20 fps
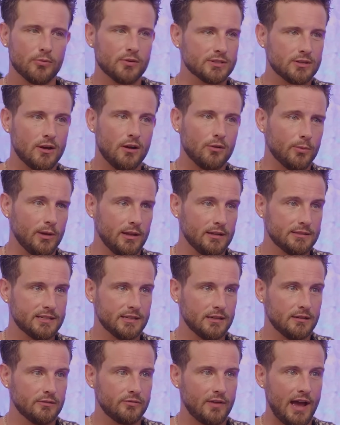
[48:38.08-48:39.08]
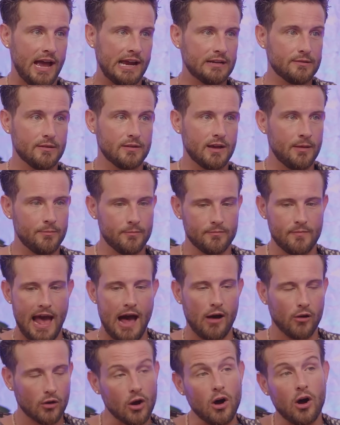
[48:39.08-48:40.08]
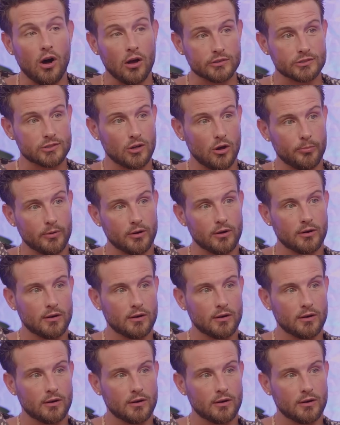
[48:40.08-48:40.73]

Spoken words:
is all relative. I am alcohol sober.